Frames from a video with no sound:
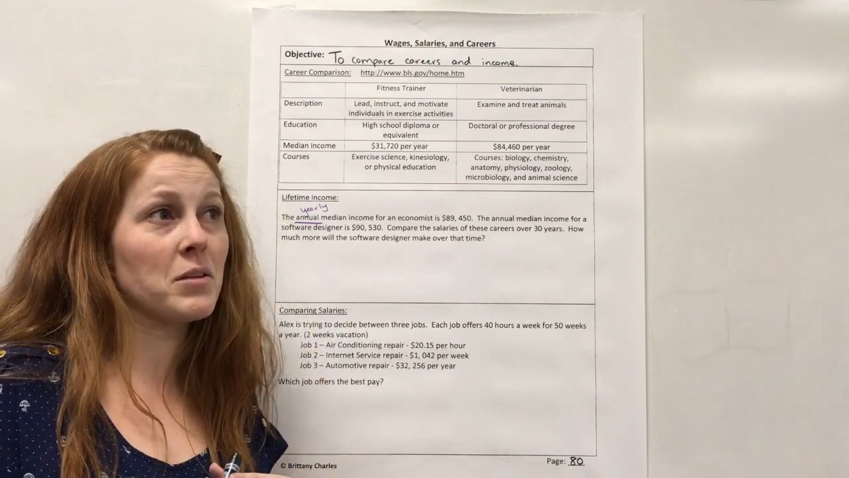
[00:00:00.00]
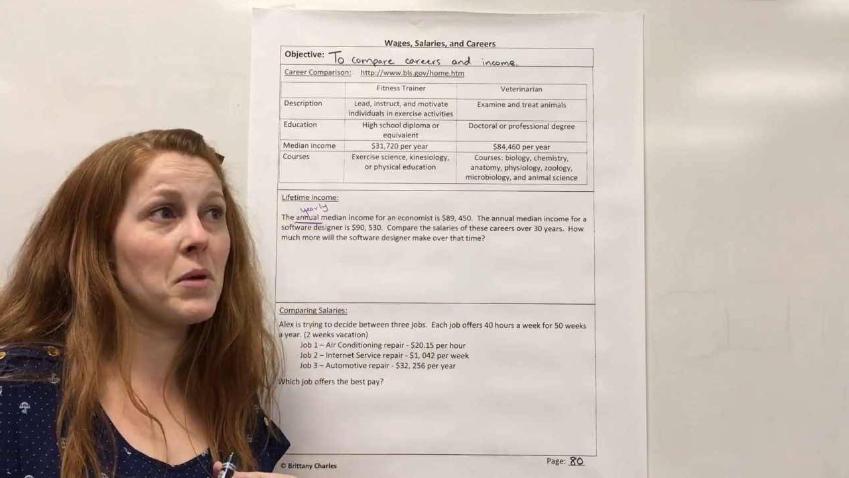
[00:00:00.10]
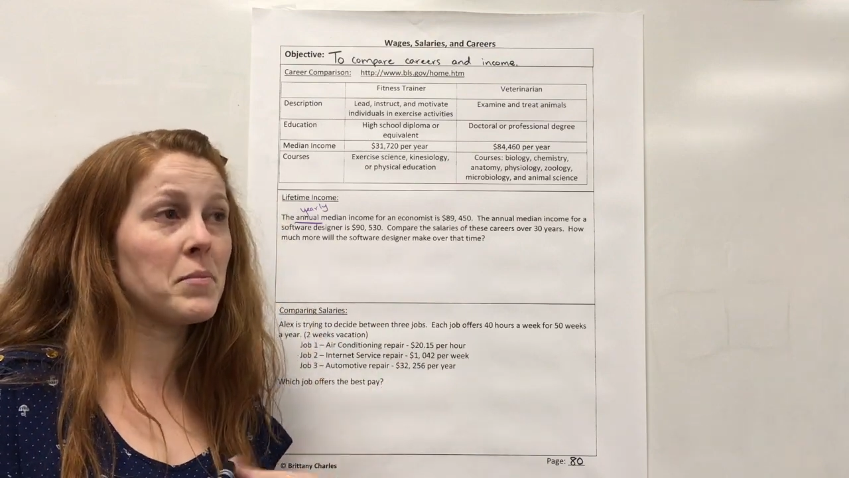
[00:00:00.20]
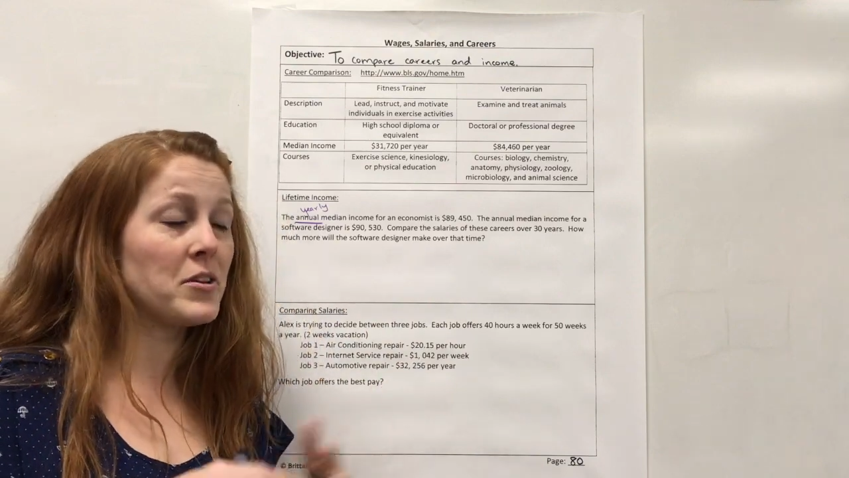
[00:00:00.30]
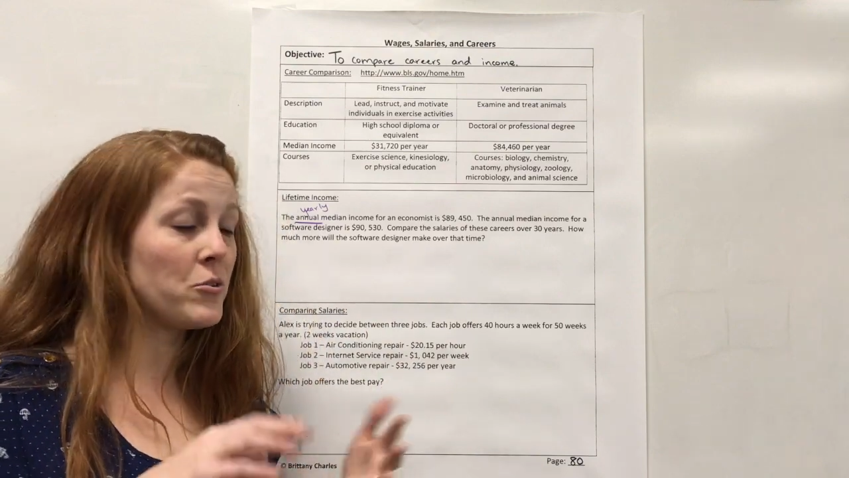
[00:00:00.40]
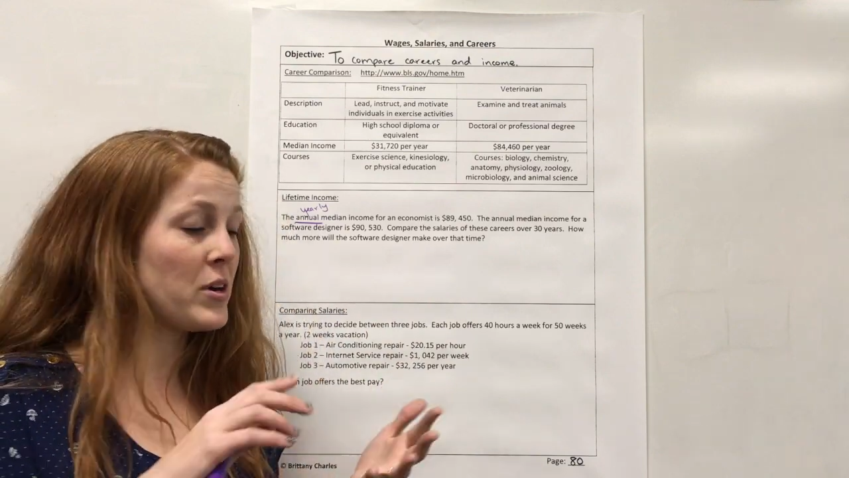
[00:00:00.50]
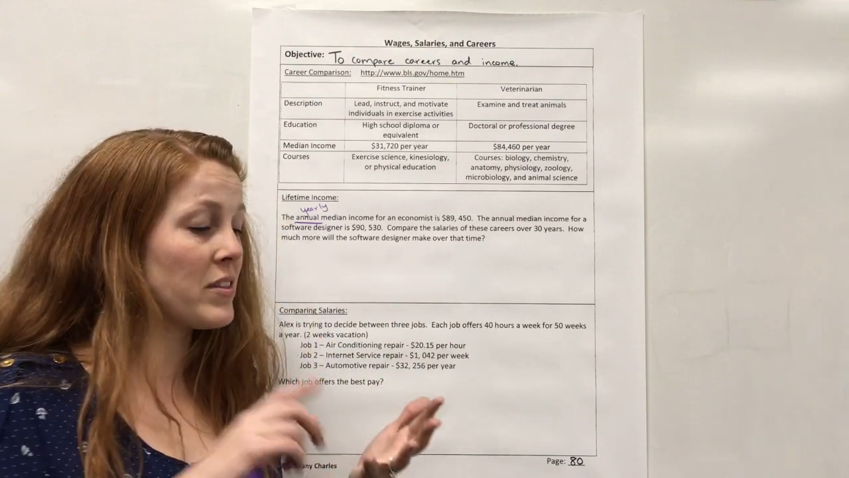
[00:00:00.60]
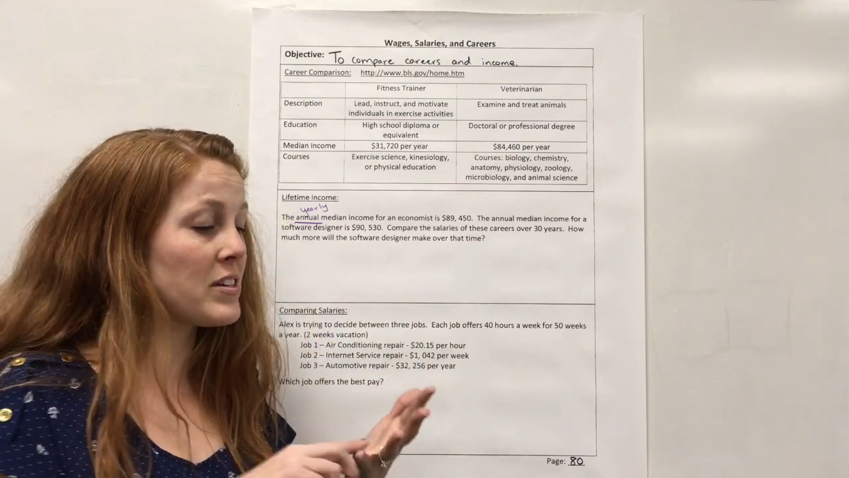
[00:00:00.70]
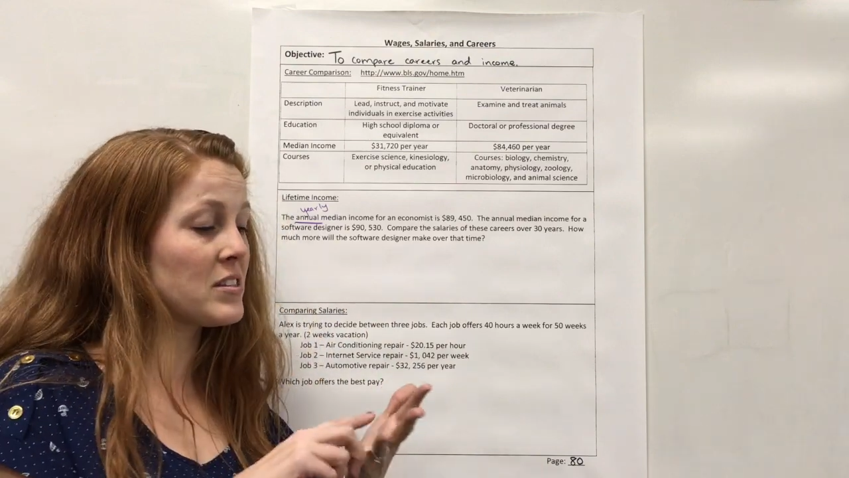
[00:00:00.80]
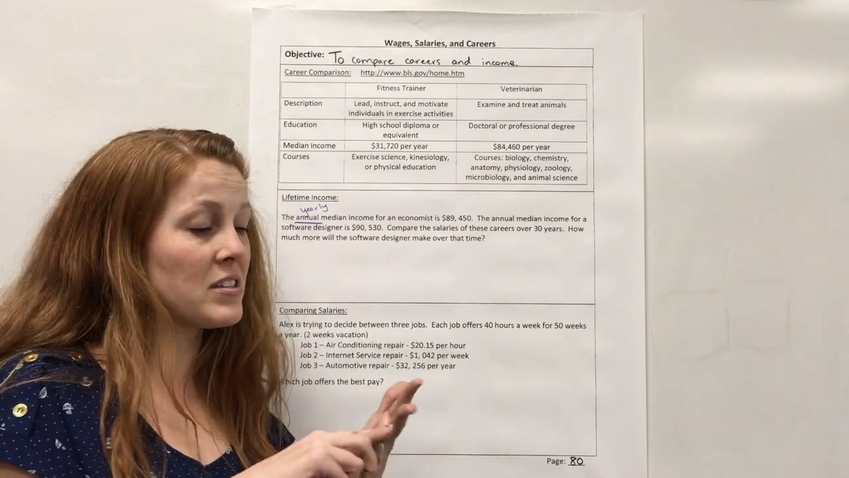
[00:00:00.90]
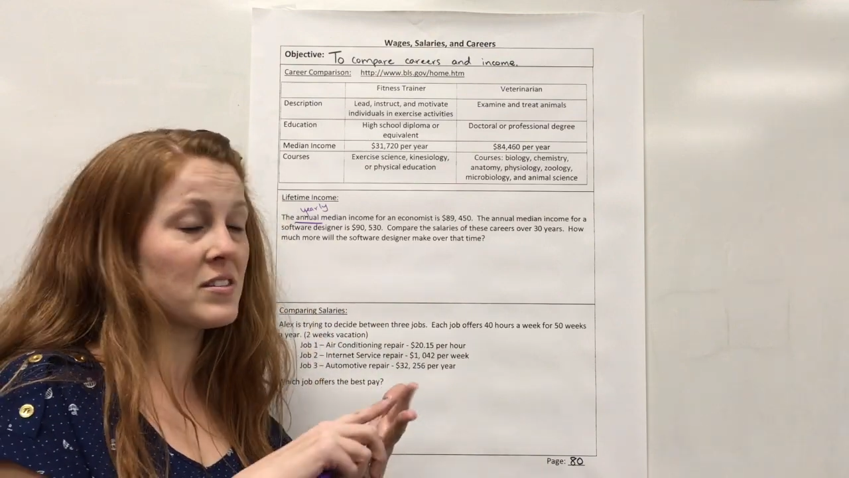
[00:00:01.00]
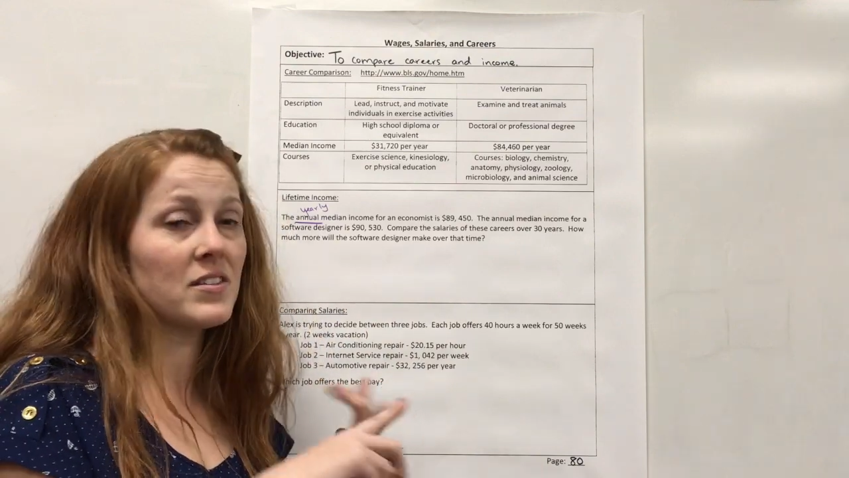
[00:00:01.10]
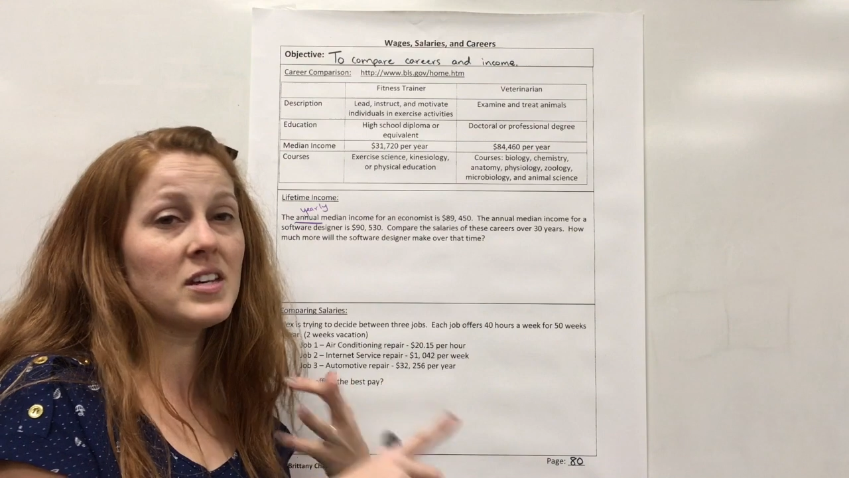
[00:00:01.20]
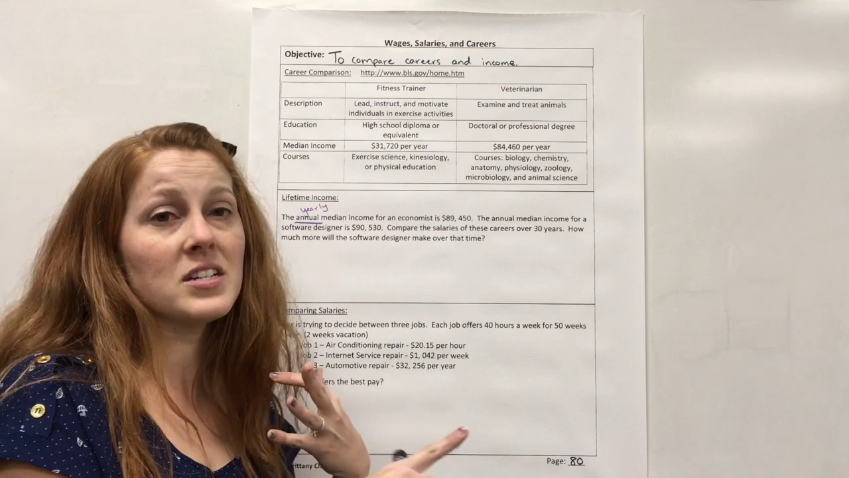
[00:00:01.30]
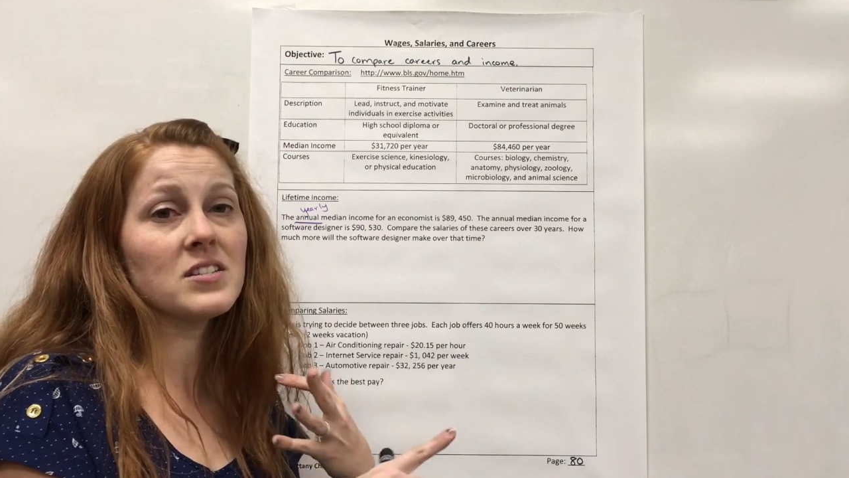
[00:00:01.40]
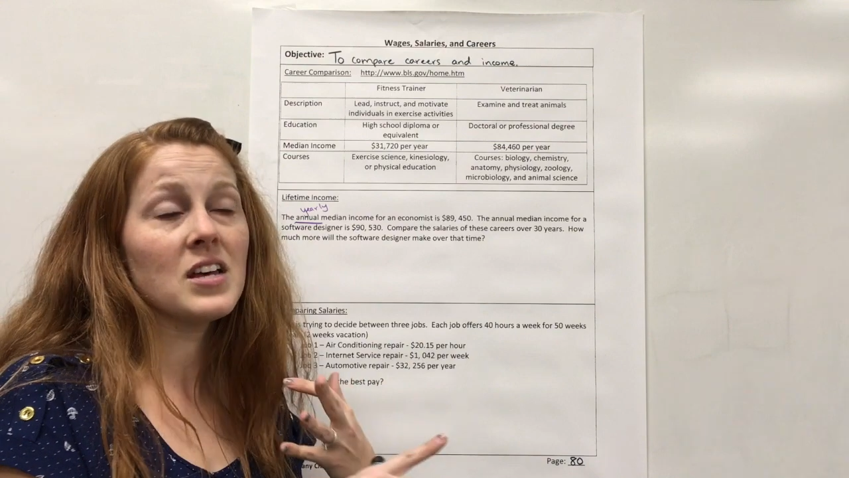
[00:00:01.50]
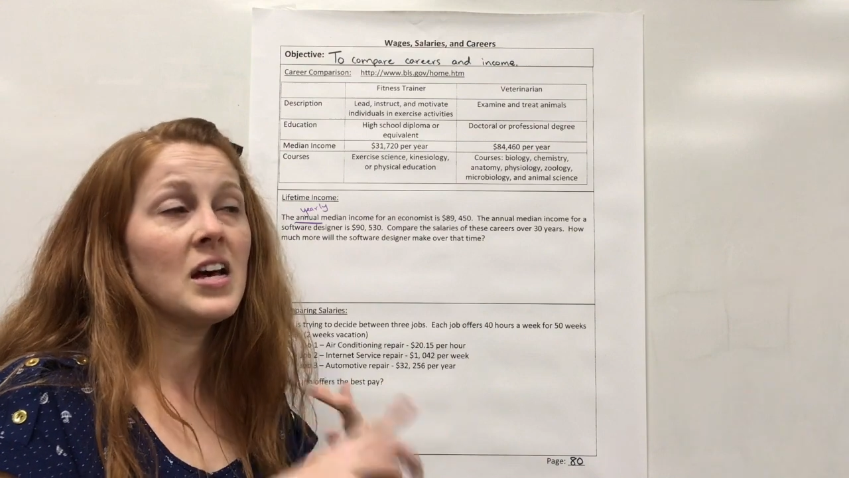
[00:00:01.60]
in maybe doing this, this, and this.